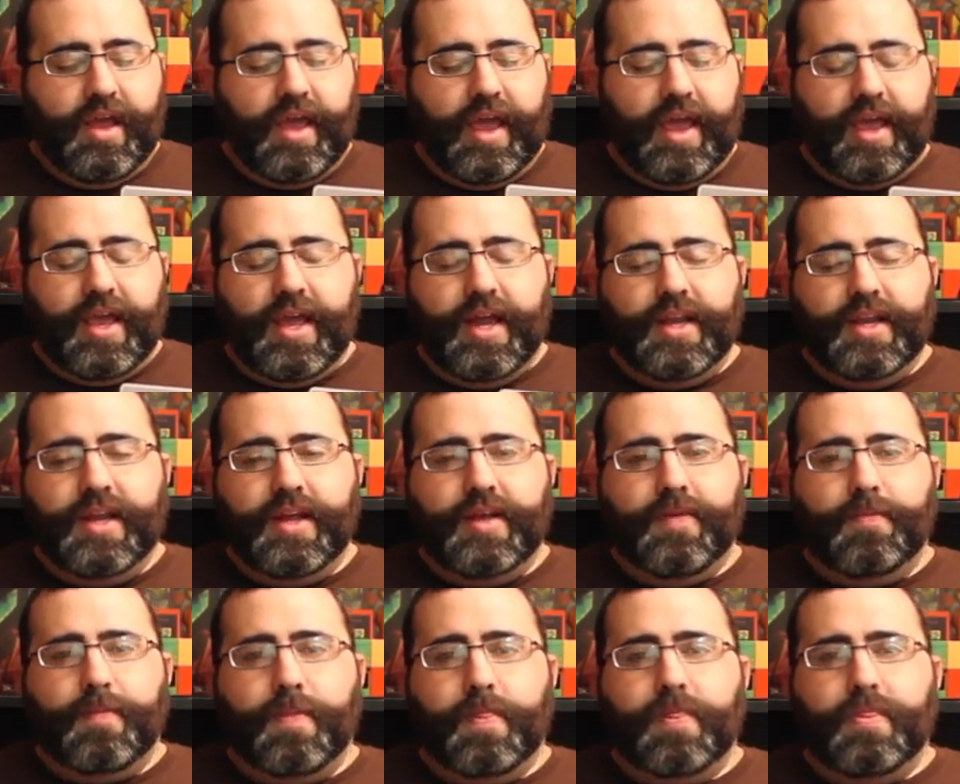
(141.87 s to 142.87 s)
And
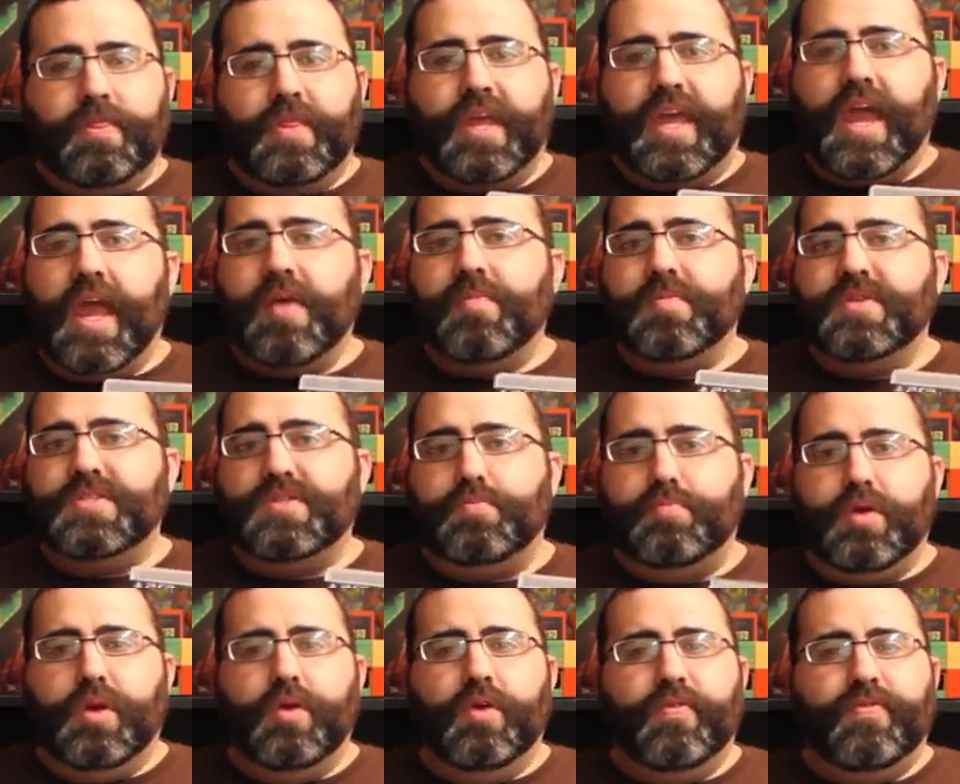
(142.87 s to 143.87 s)
the game is
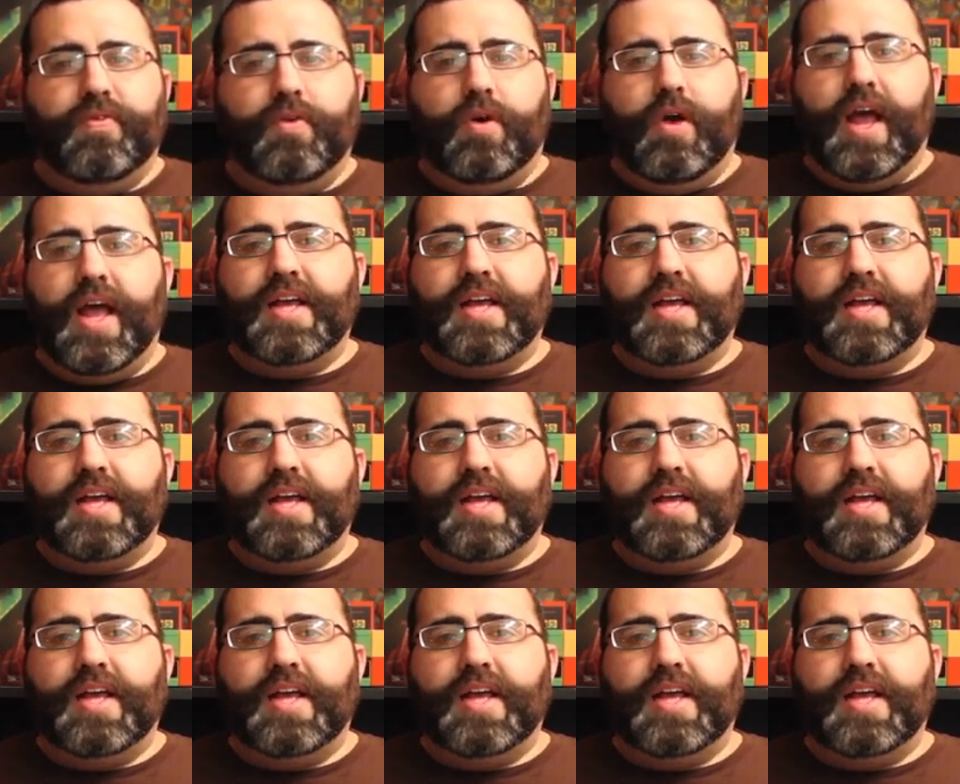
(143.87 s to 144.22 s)
beautiful,